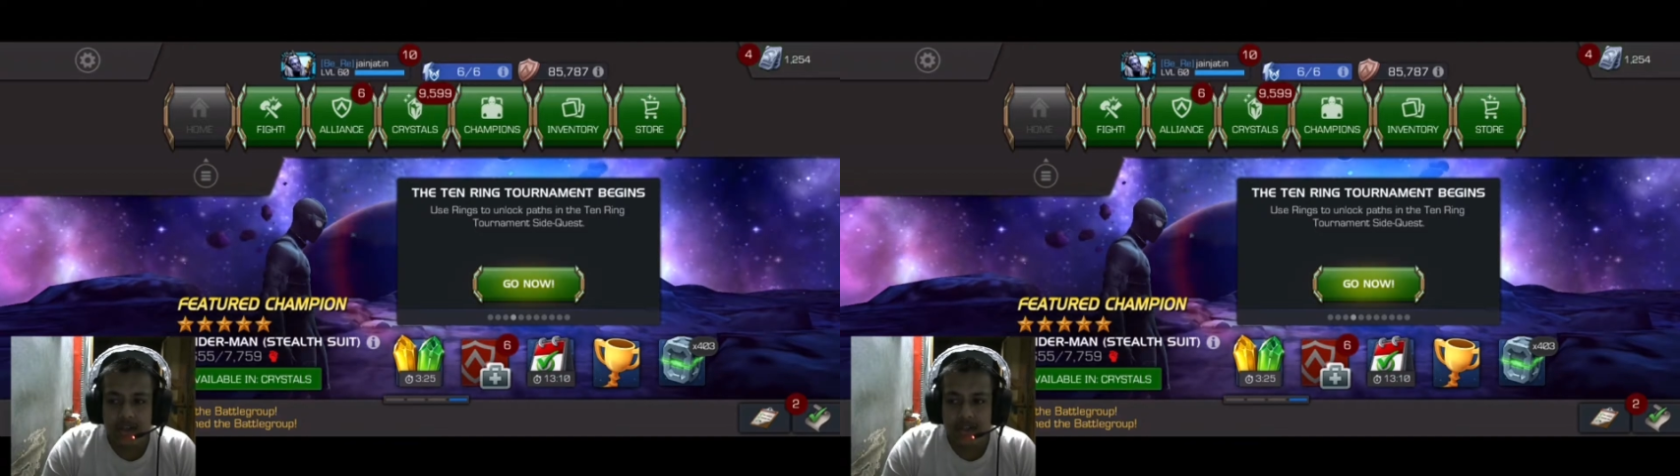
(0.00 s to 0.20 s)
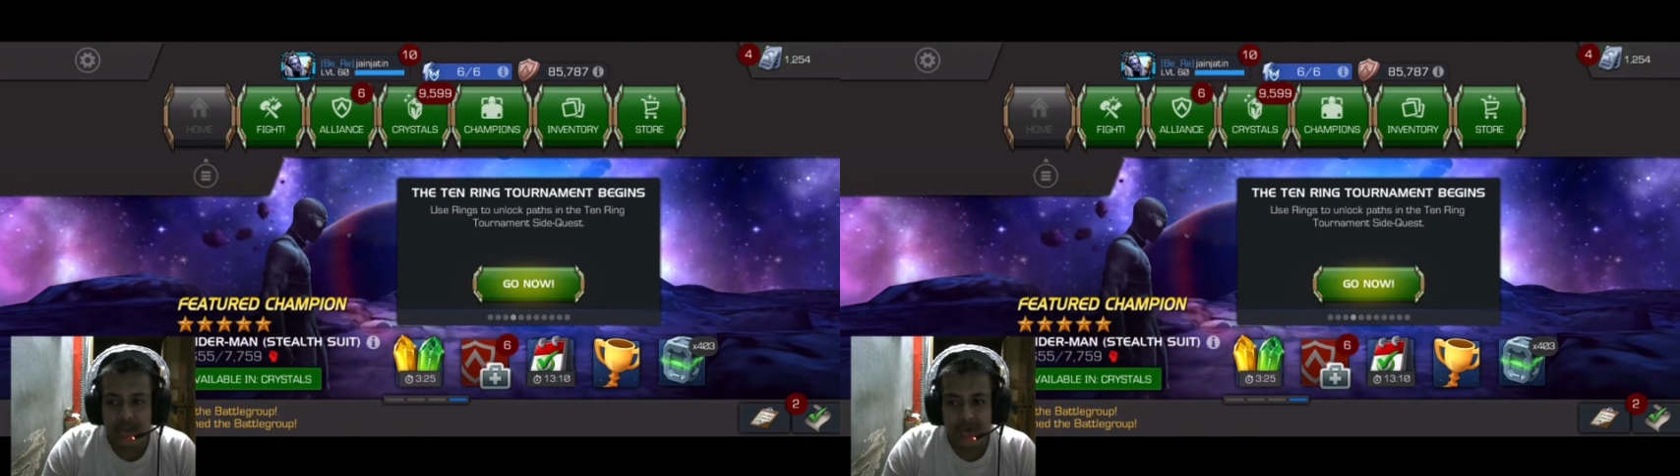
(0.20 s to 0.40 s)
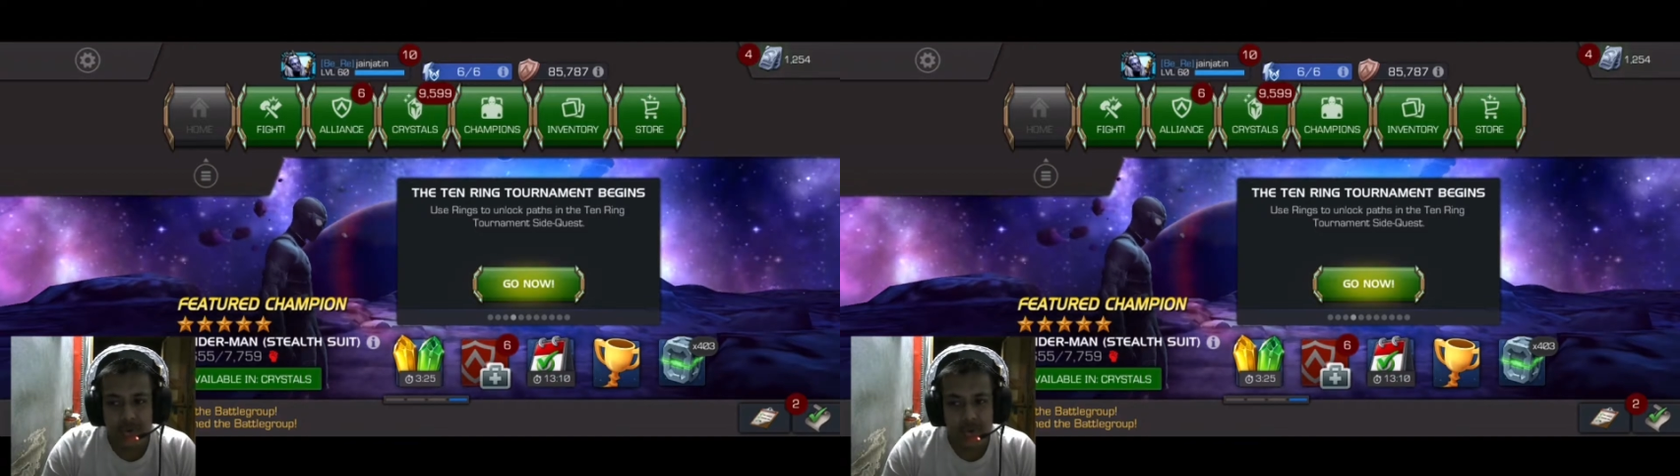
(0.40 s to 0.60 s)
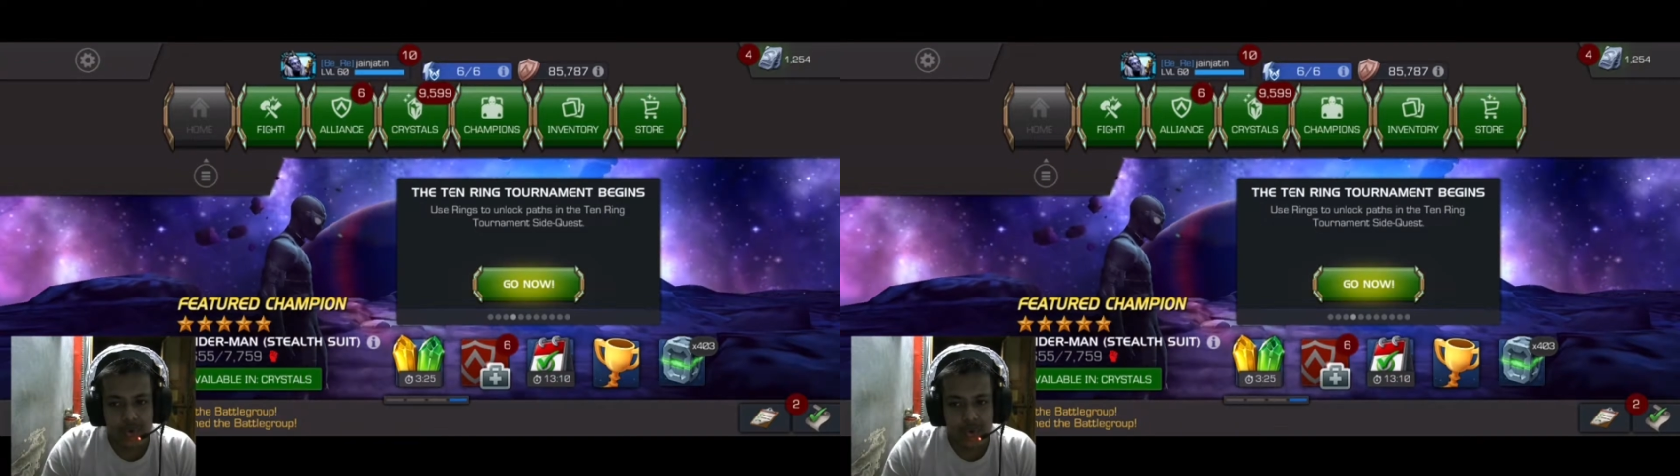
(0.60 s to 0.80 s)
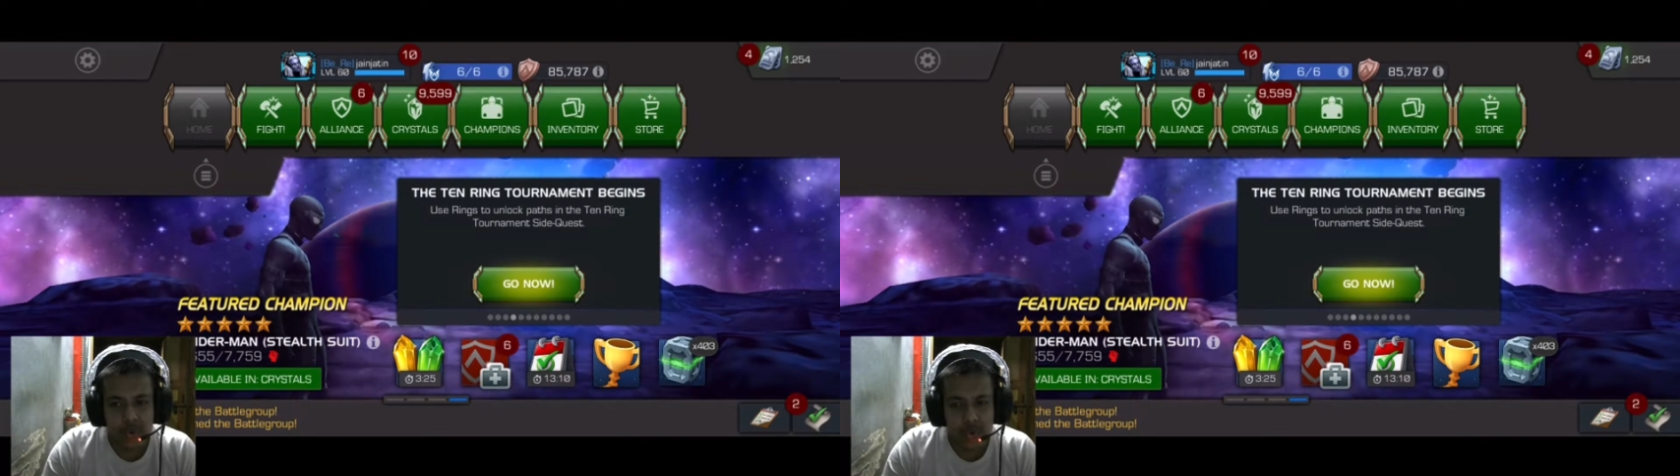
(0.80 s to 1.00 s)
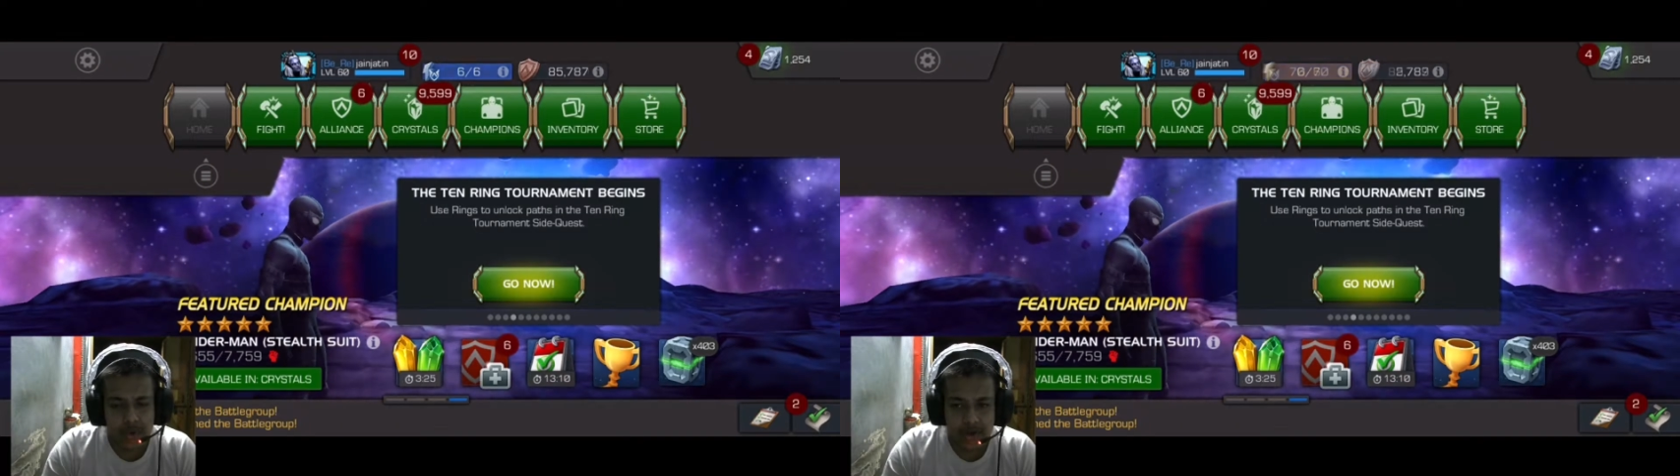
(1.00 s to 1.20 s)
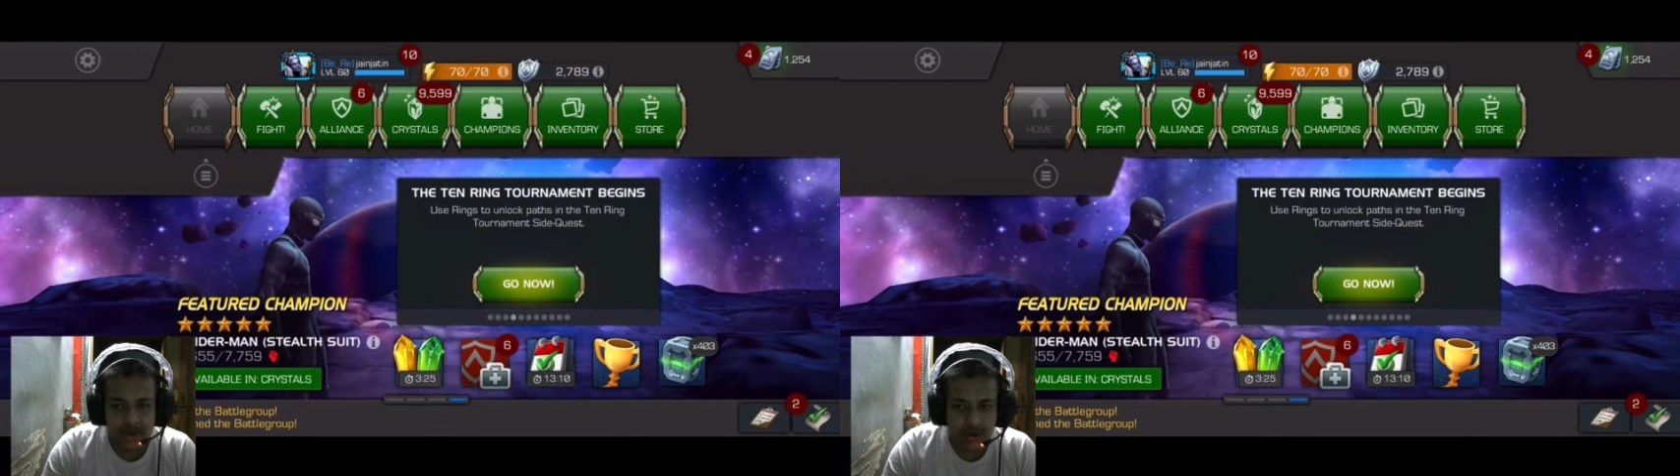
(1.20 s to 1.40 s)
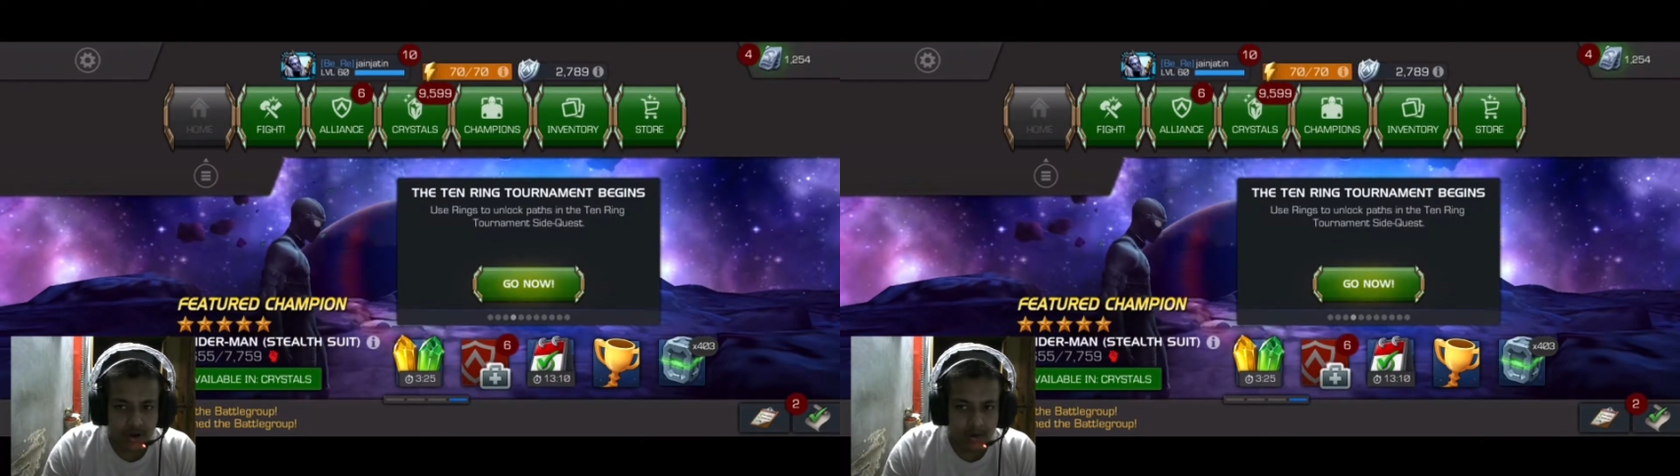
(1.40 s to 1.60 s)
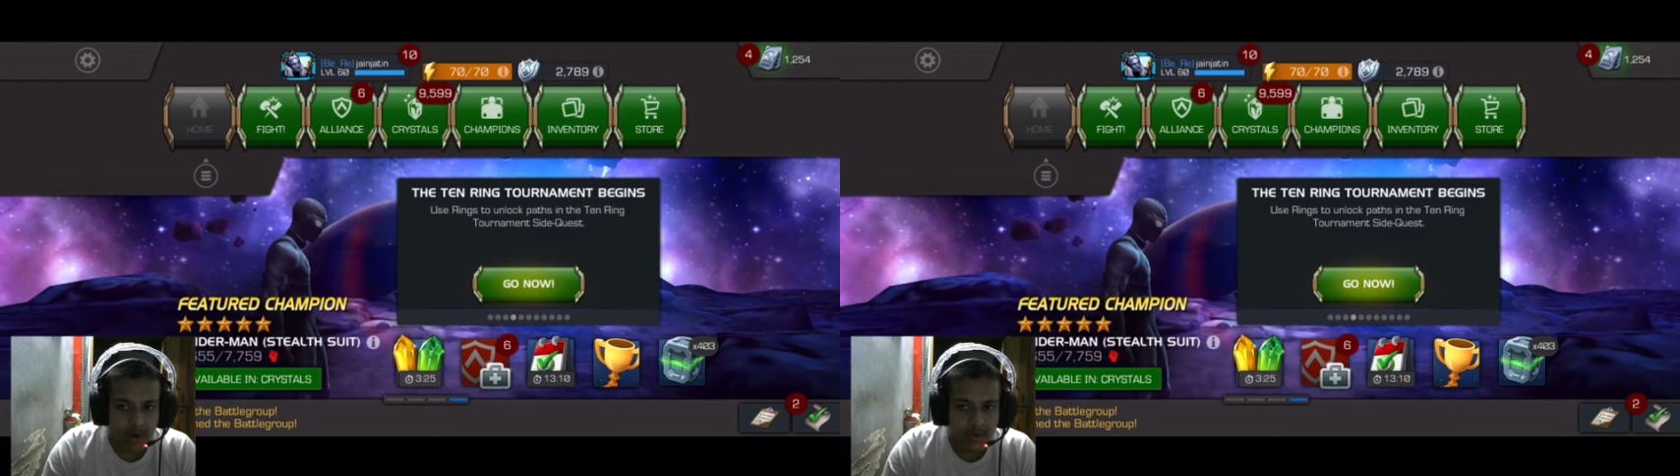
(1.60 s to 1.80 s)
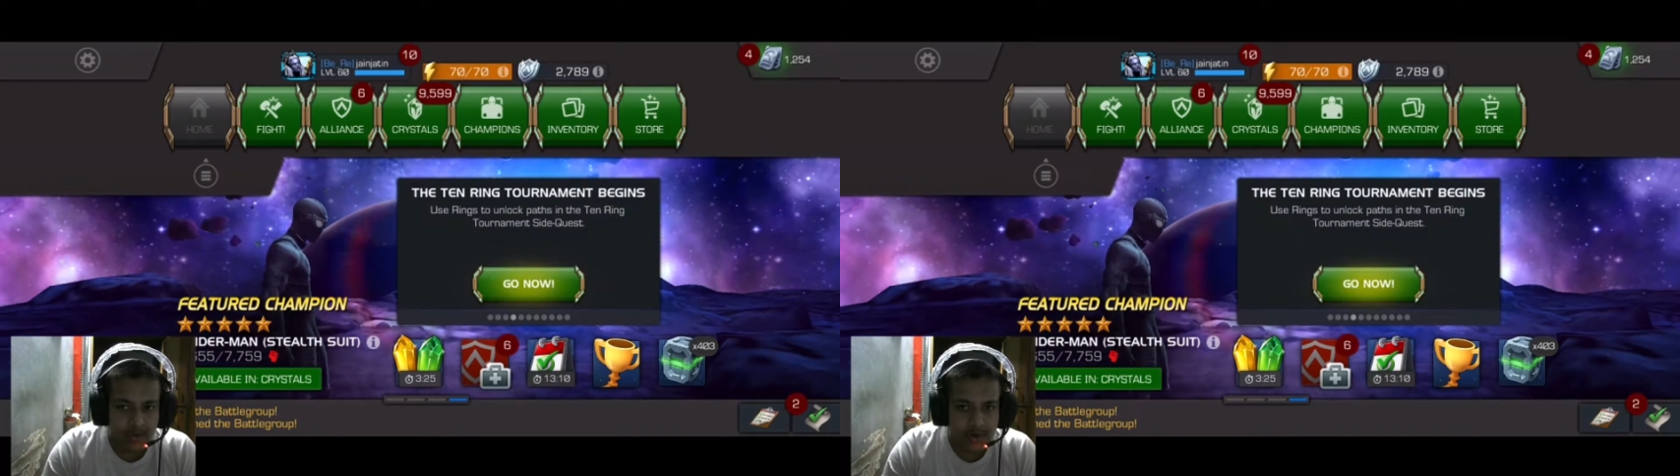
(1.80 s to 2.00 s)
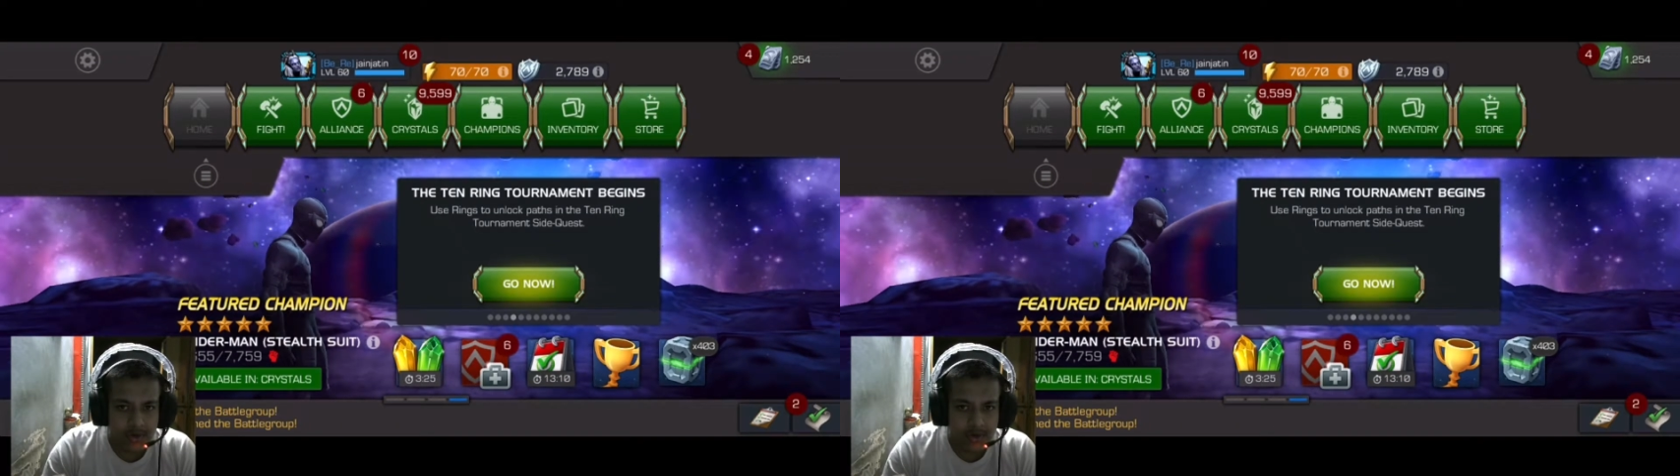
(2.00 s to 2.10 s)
So we're gonna talk about